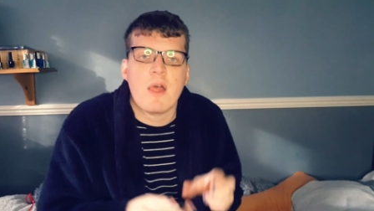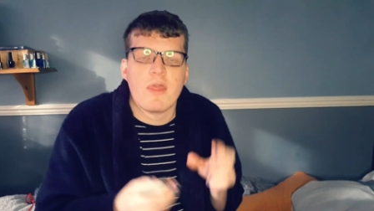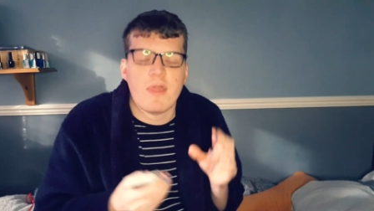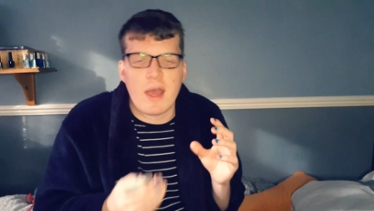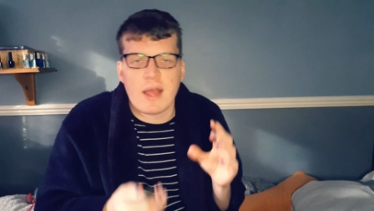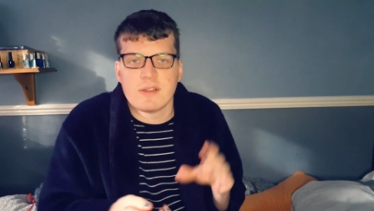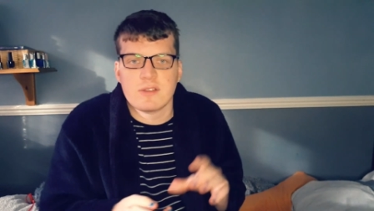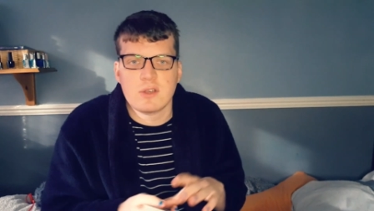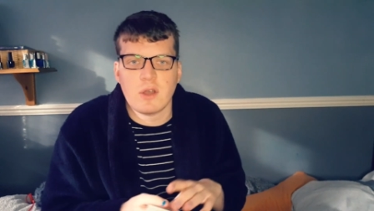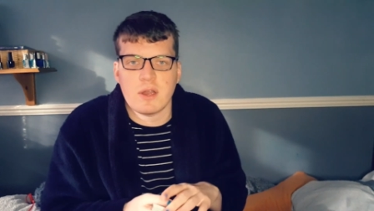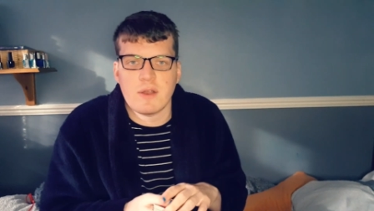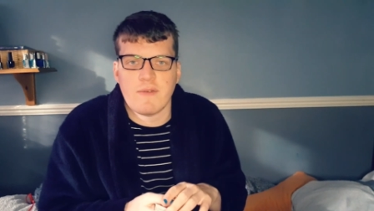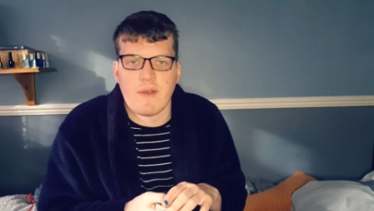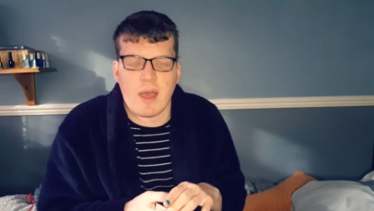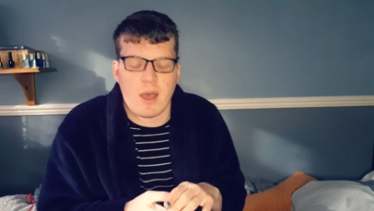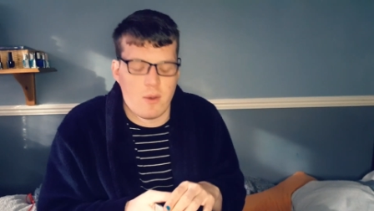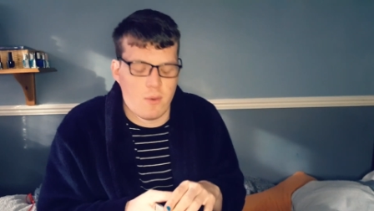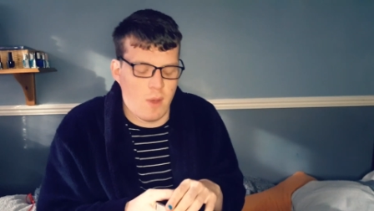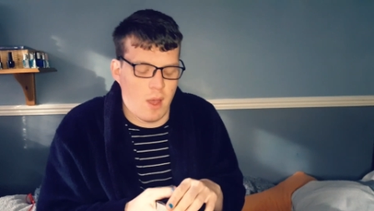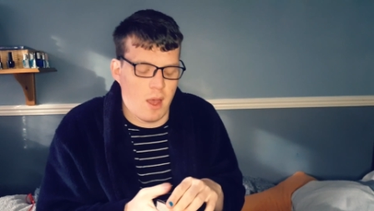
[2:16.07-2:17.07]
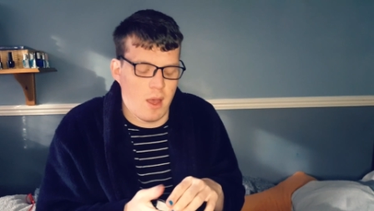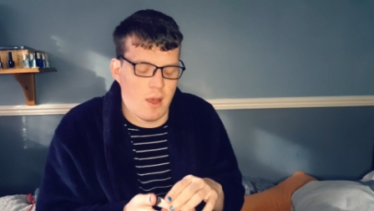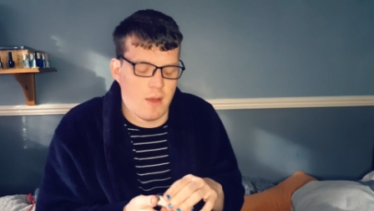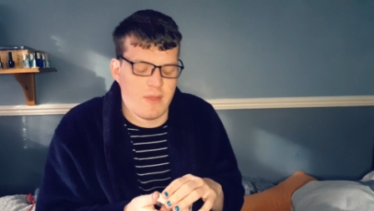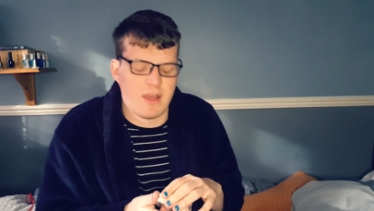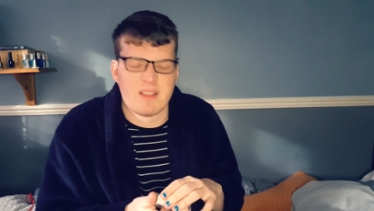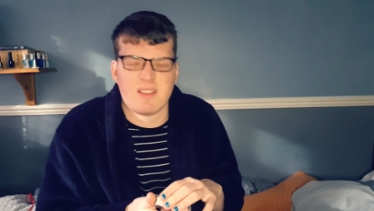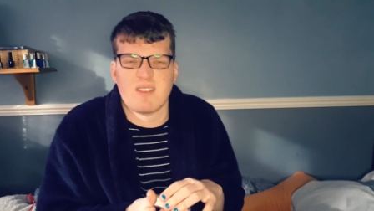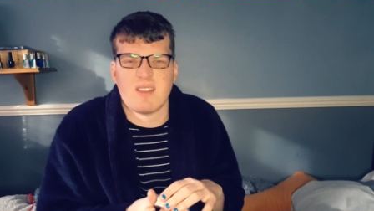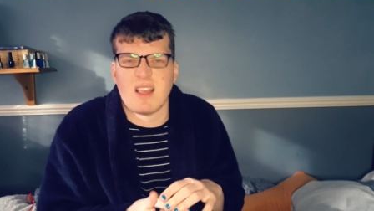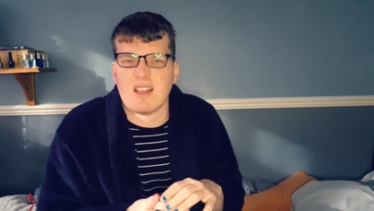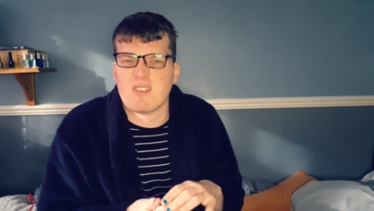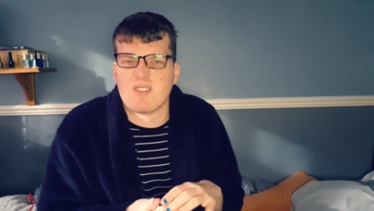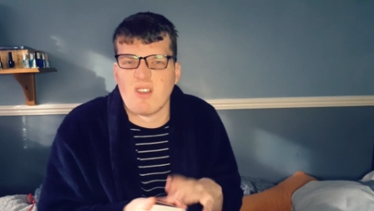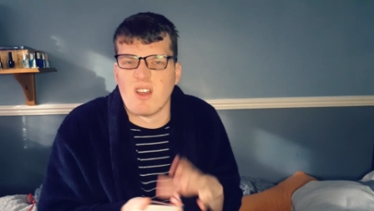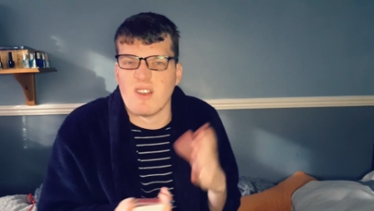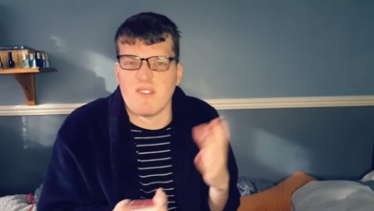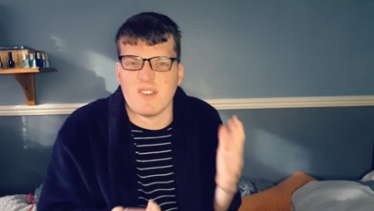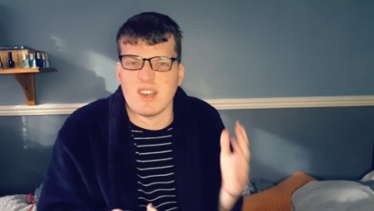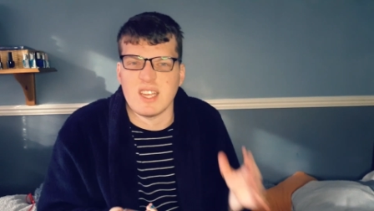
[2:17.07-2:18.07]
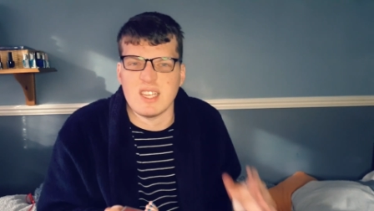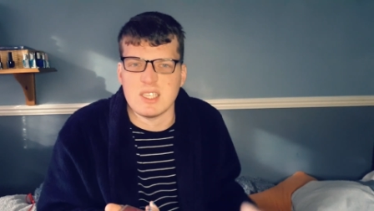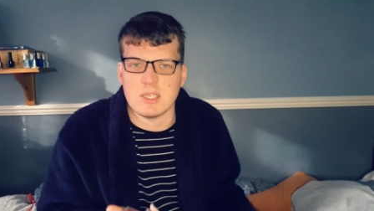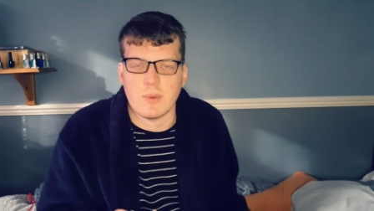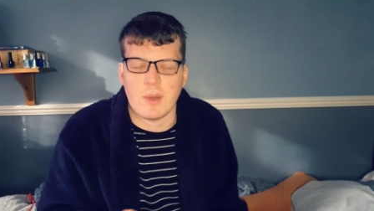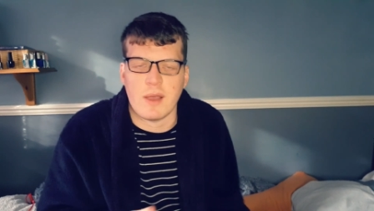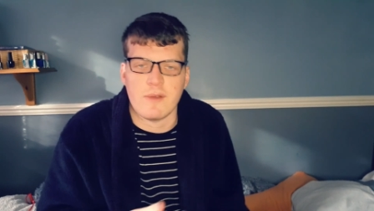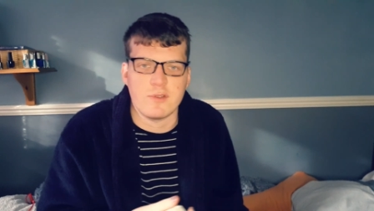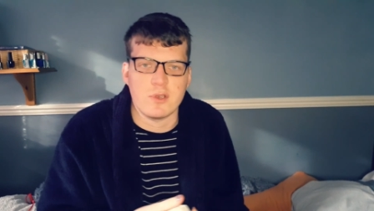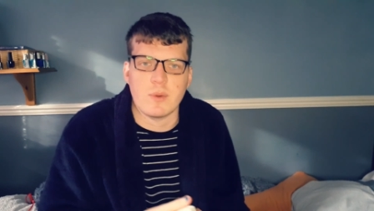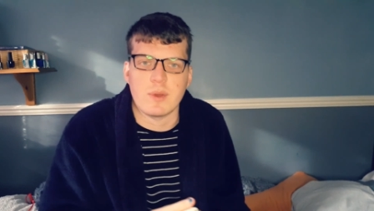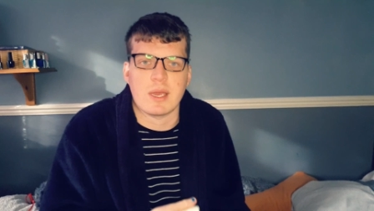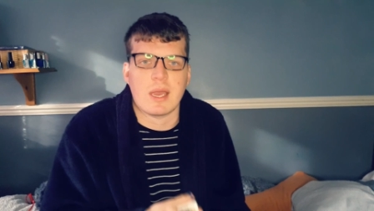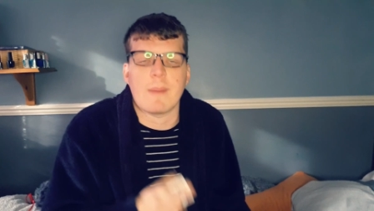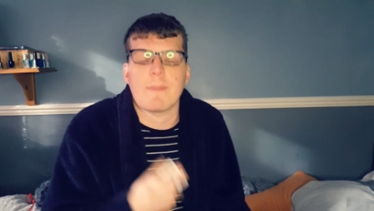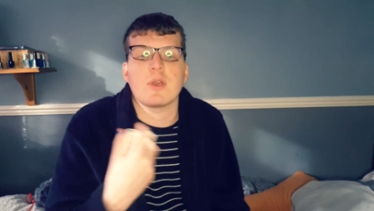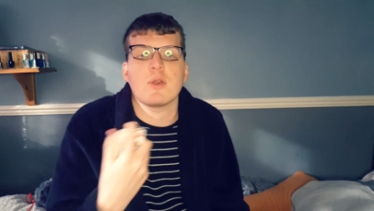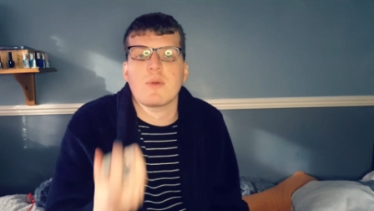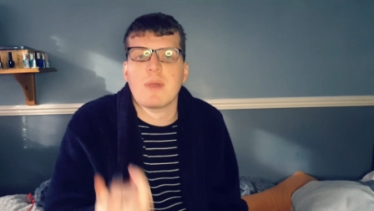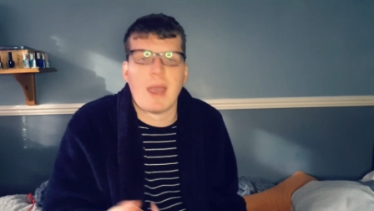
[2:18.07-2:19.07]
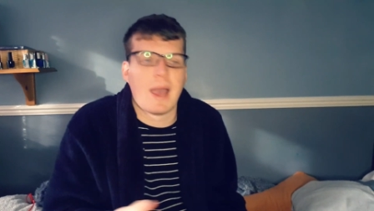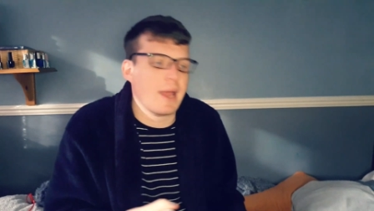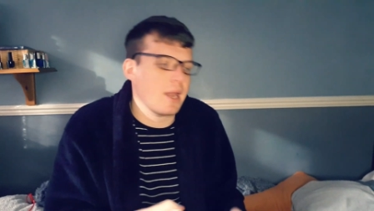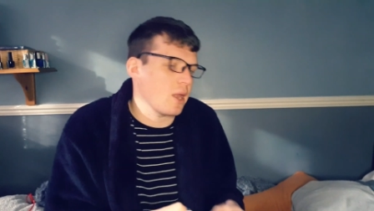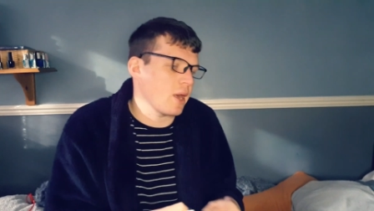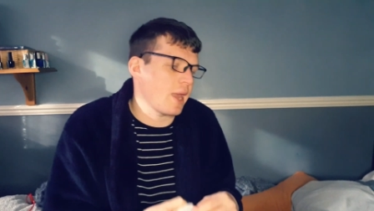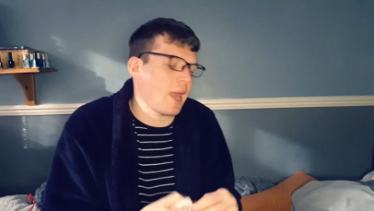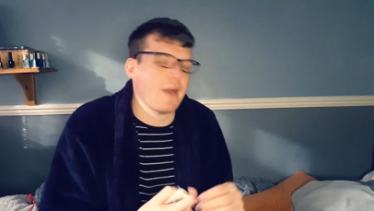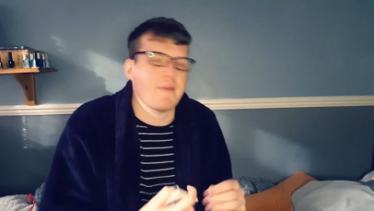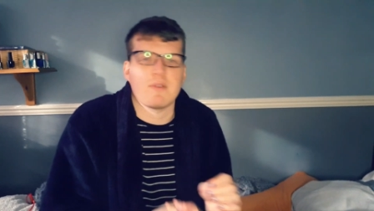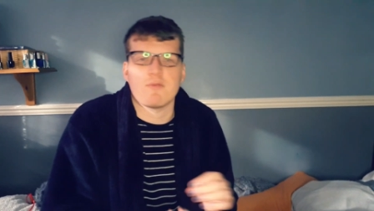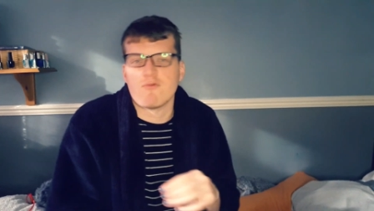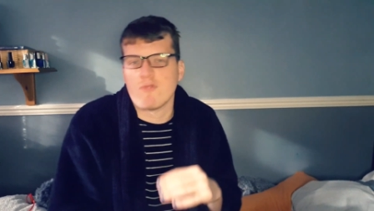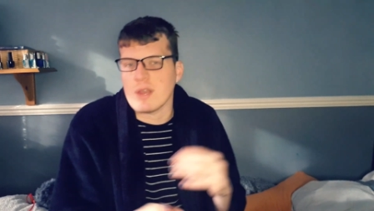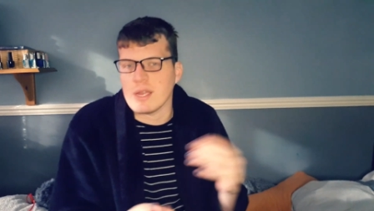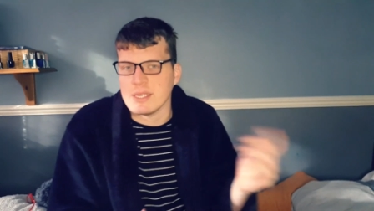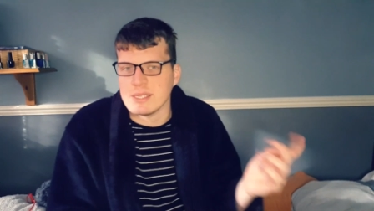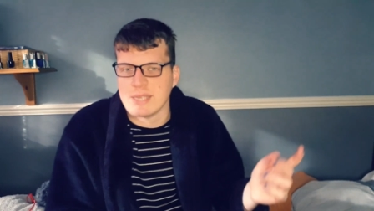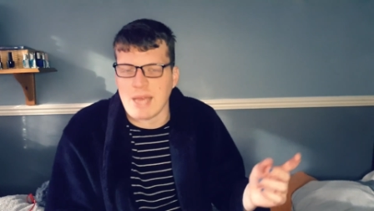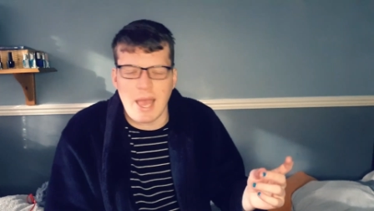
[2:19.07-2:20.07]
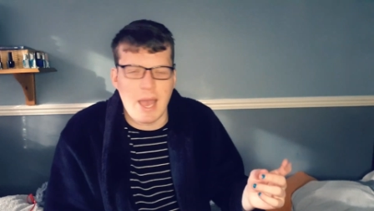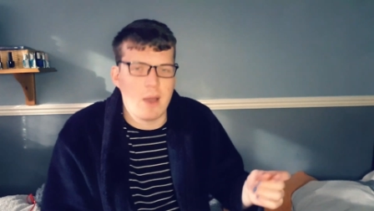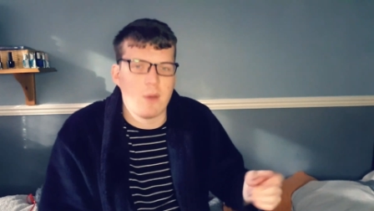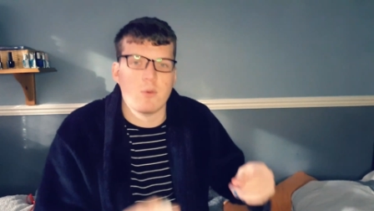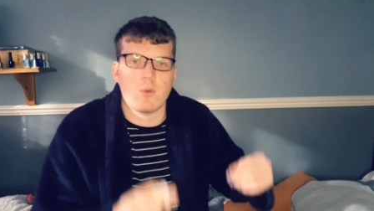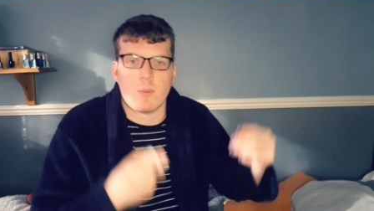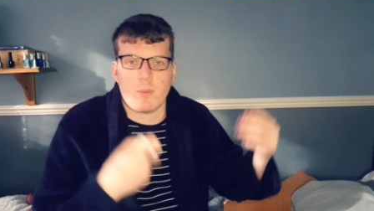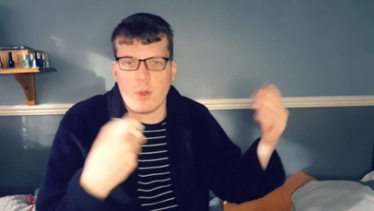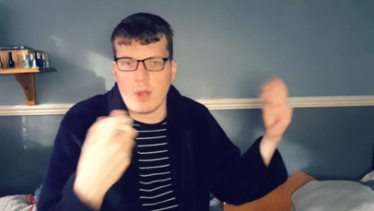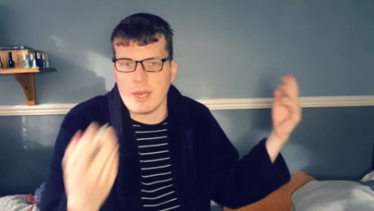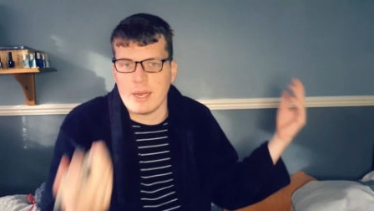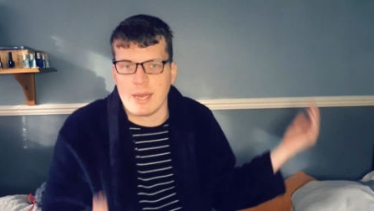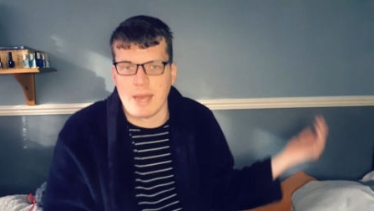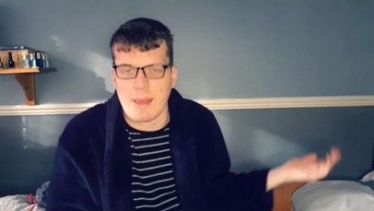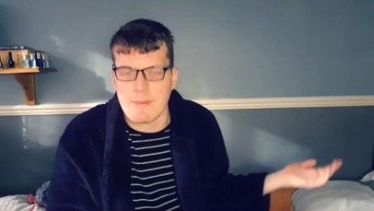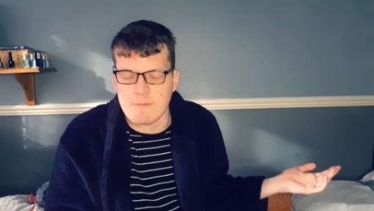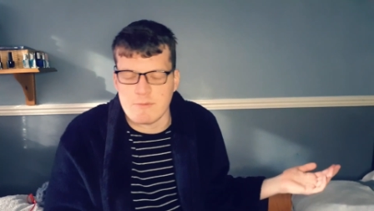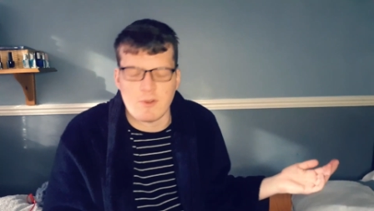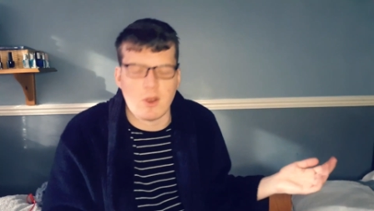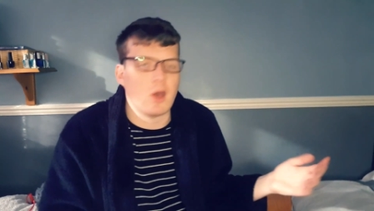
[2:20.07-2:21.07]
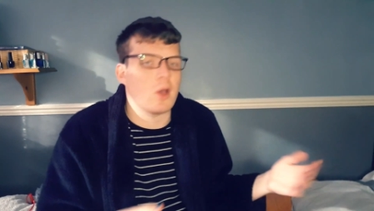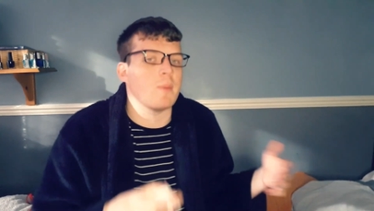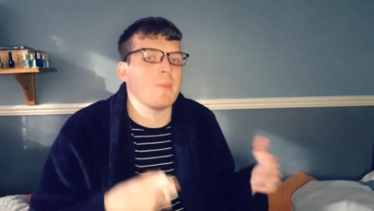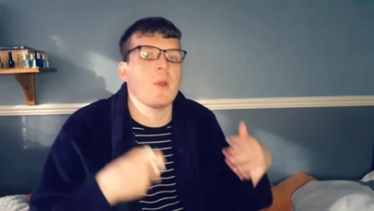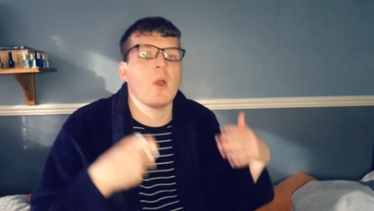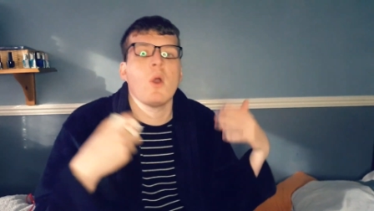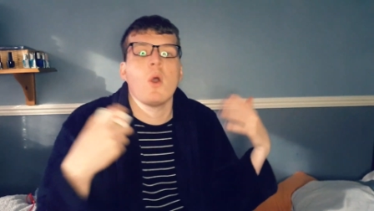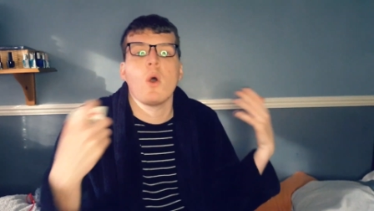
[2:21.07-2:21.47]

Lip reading: That's kind of how, that's kind of an easy way of doing it. But you can, like, have it written down or put in an envelope